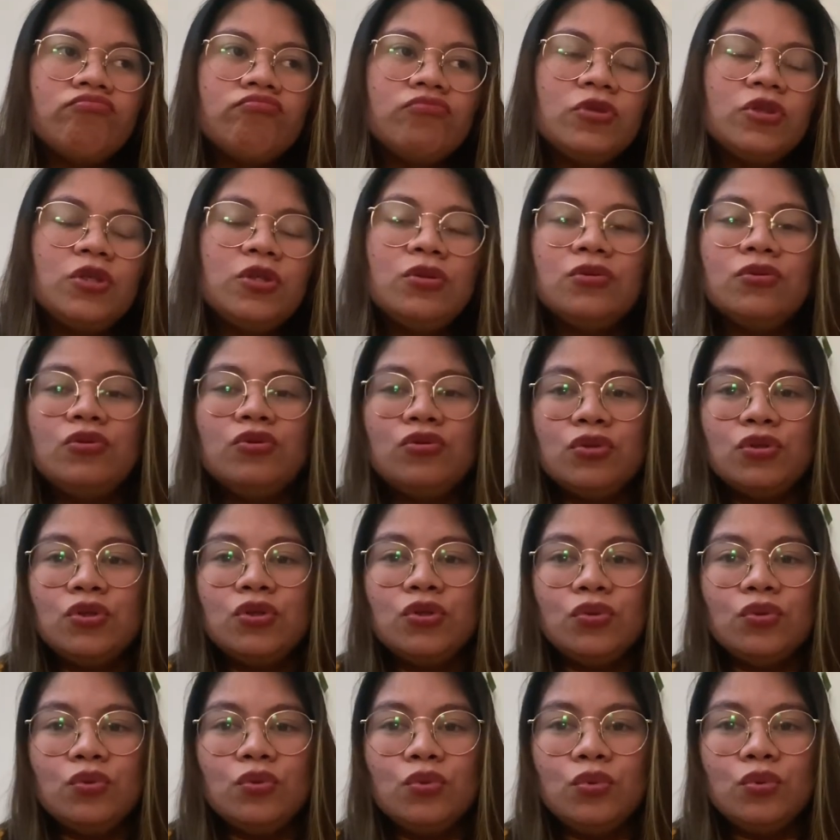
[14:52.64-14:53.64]

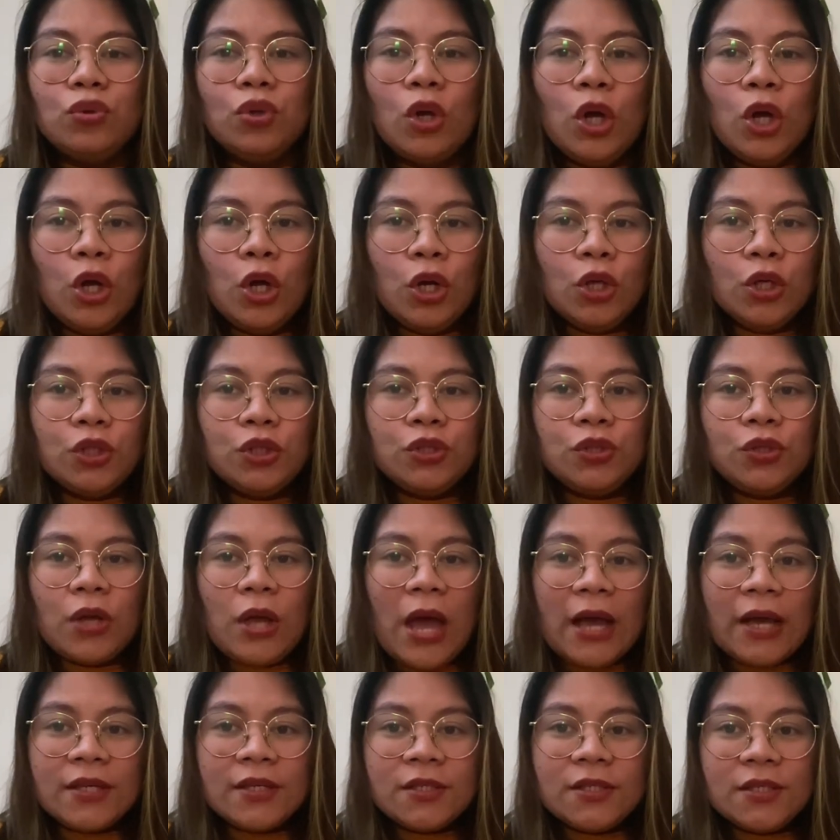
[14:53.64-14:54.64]
to
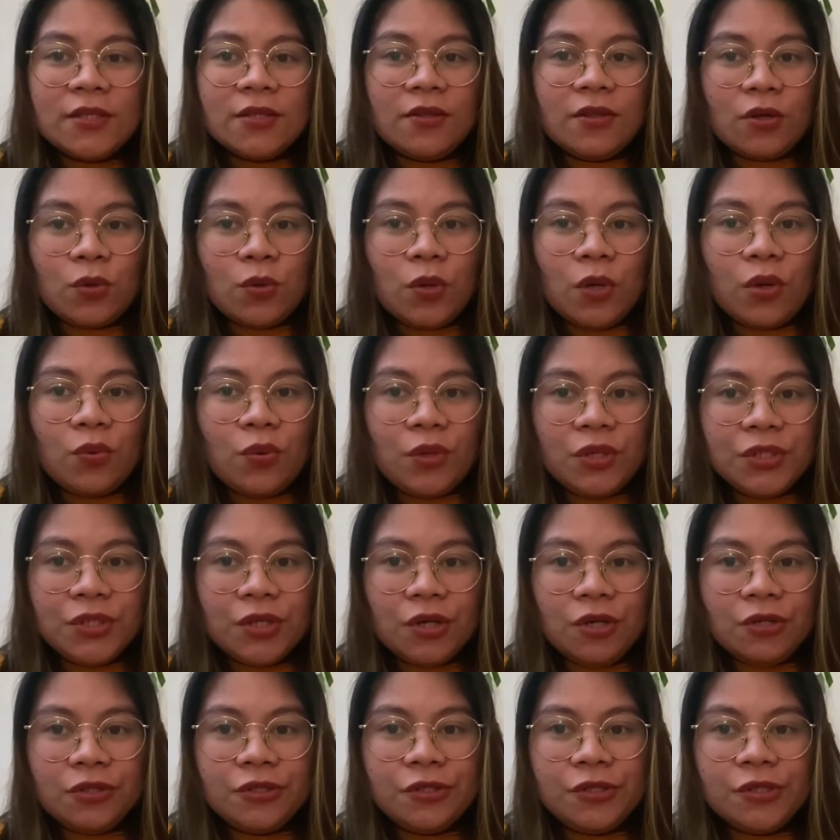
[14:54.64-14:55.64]
access the quick
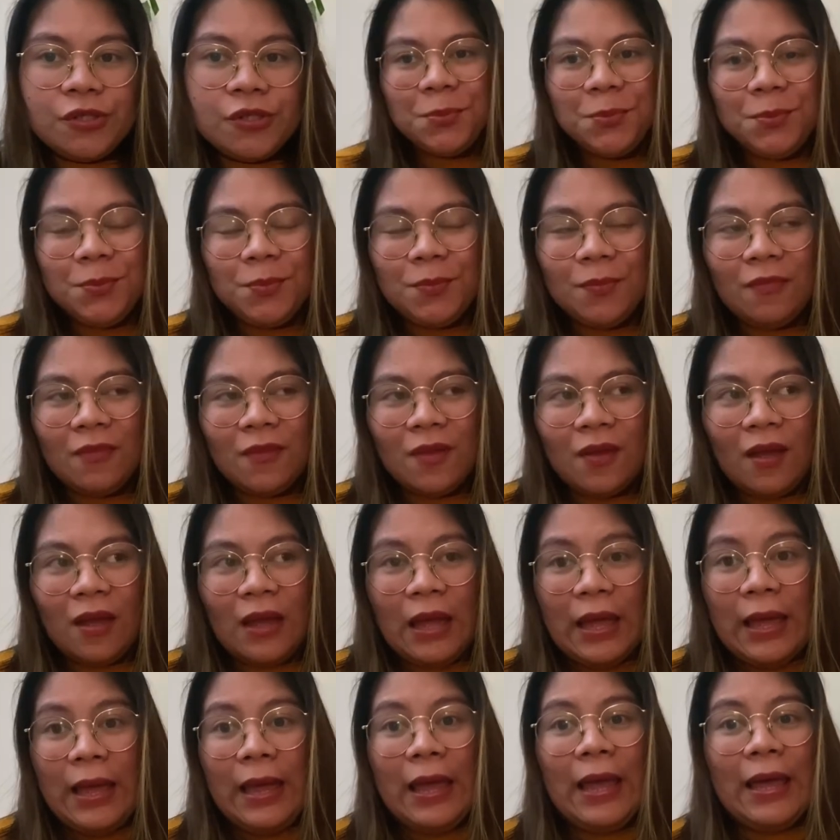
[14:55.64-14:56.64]
results,
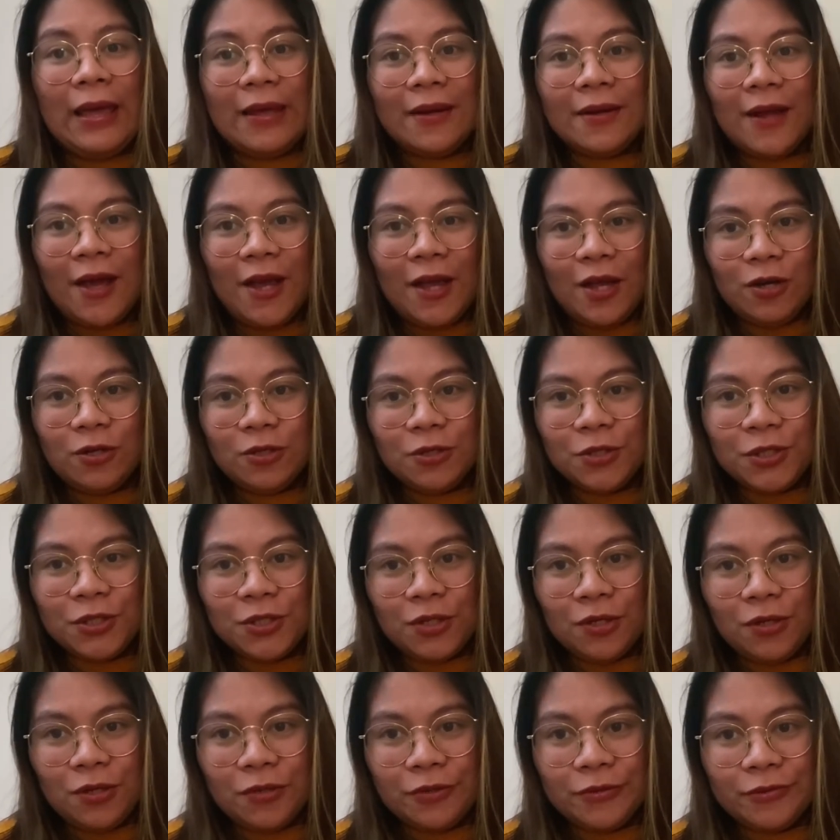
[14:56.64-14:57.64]
and I
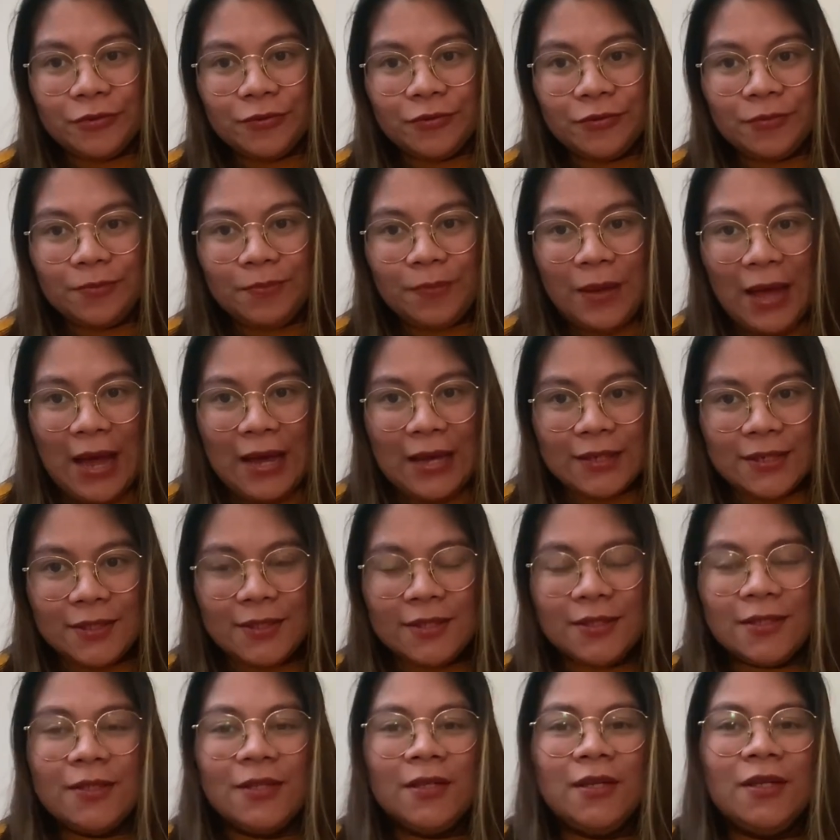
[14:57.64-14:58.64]
also
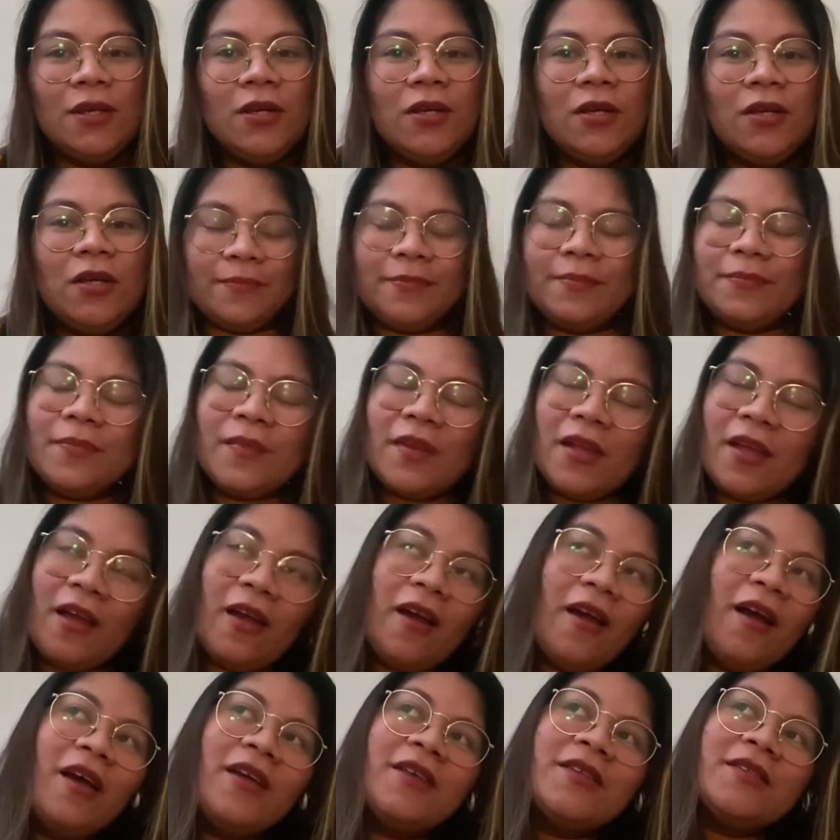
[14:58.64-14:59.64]
pass.
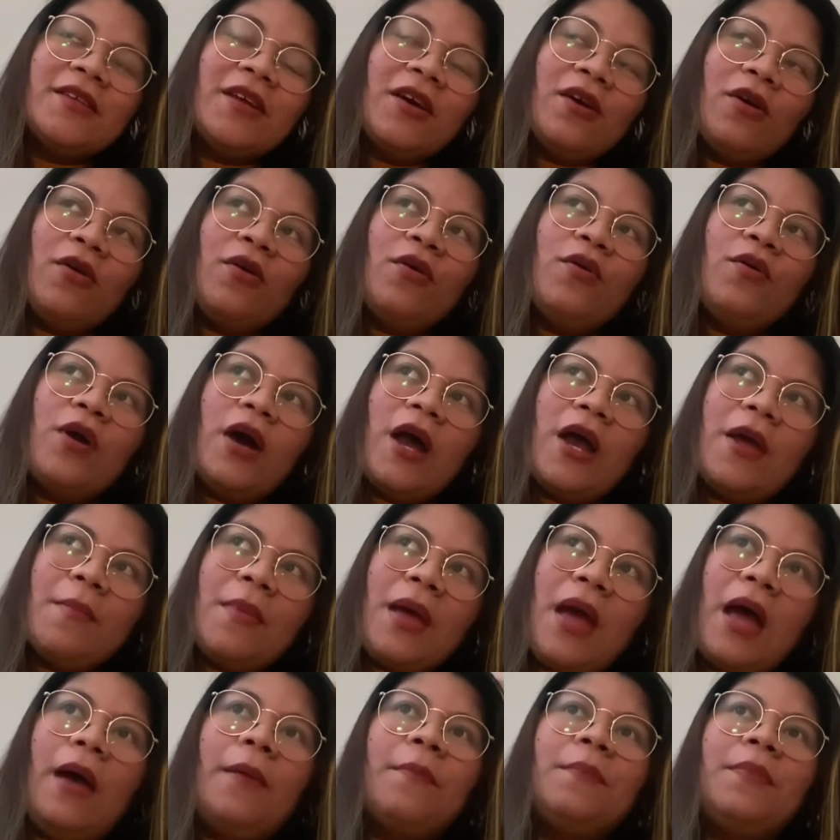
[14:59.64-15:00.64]
So I'm
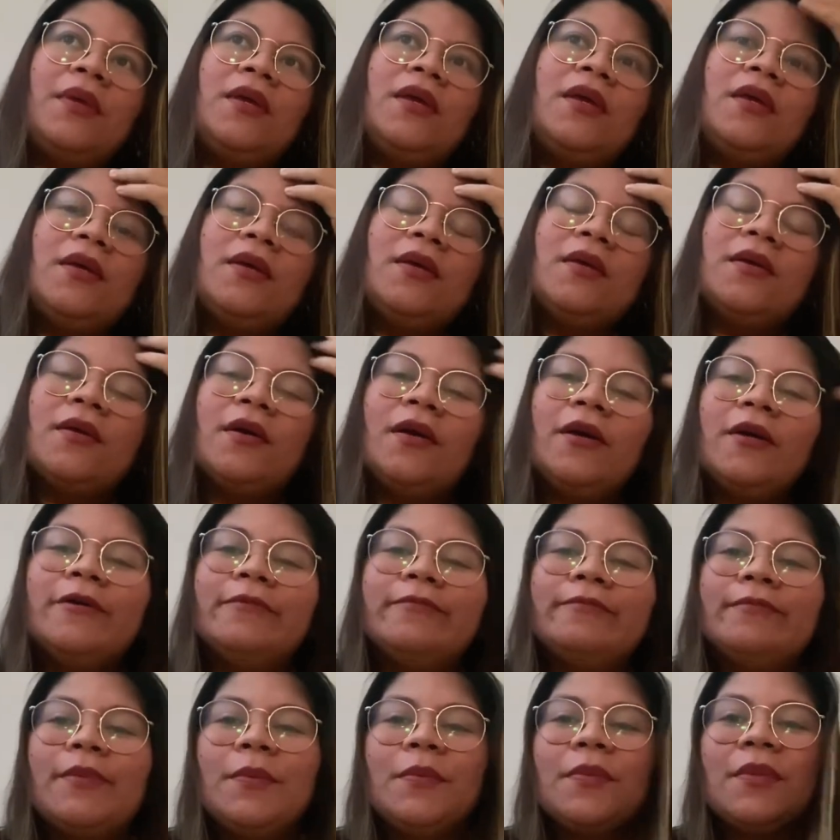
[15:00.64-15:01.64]
happy.
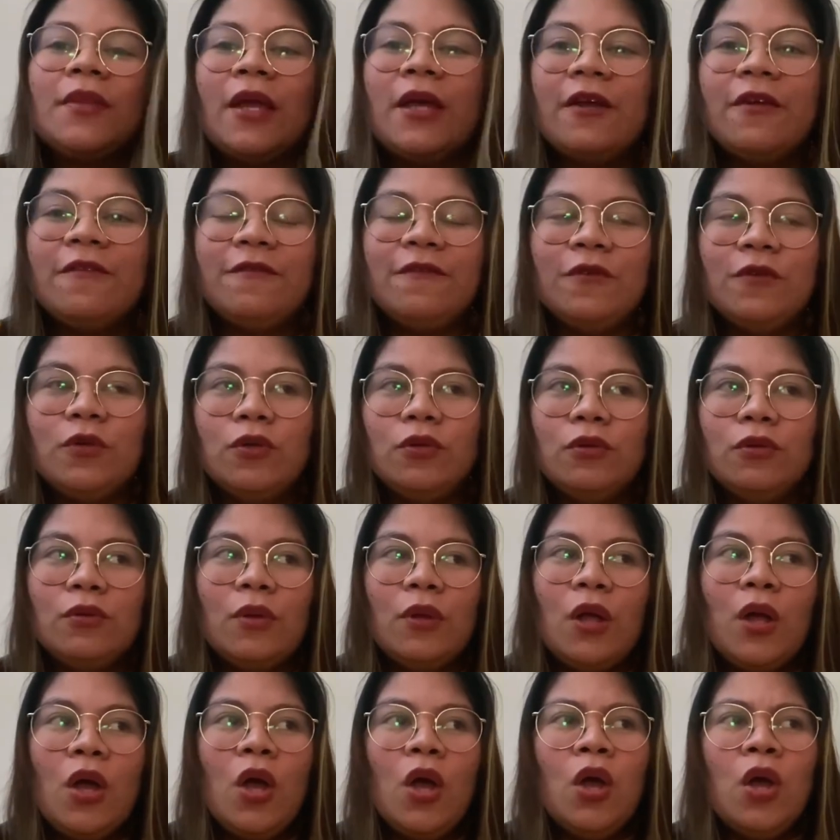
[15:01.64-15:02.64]
I'm thankful.
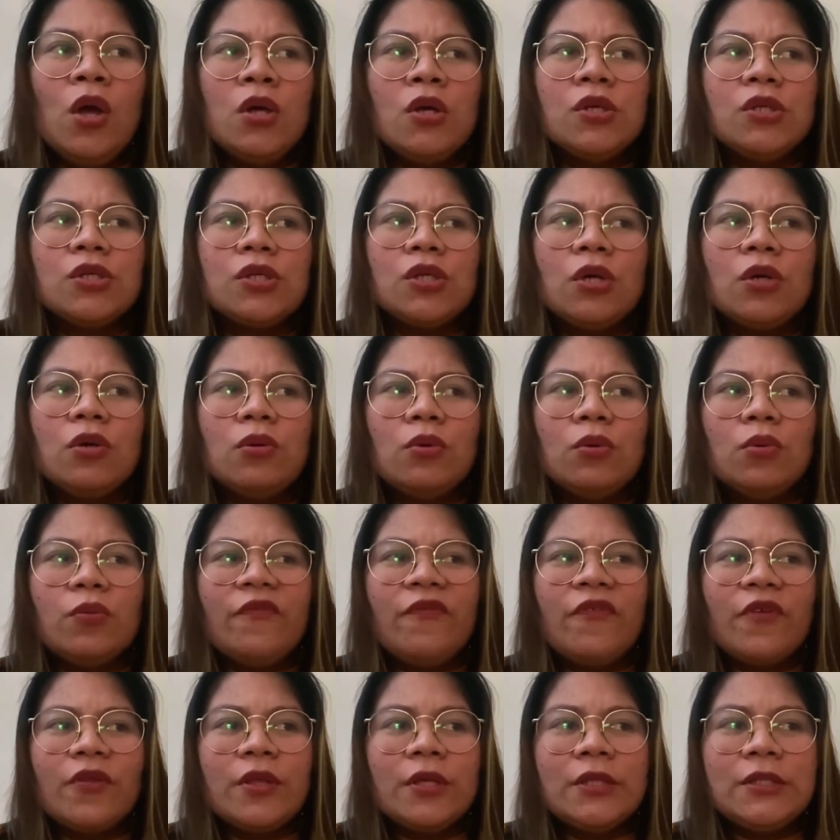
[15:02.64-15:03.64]
So
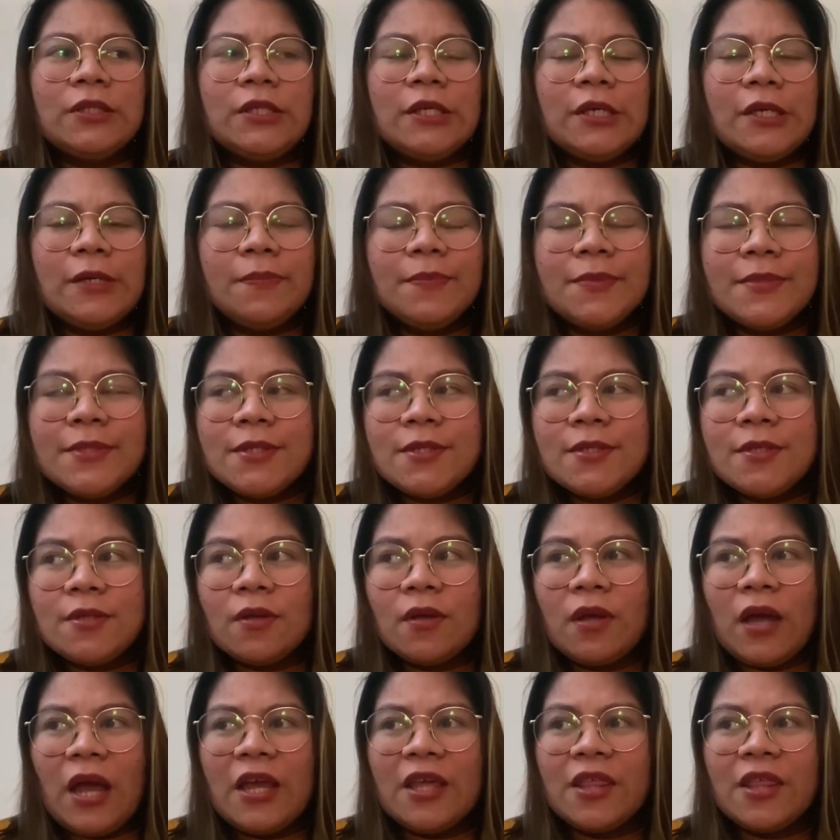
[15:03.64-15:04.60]
for the tips, I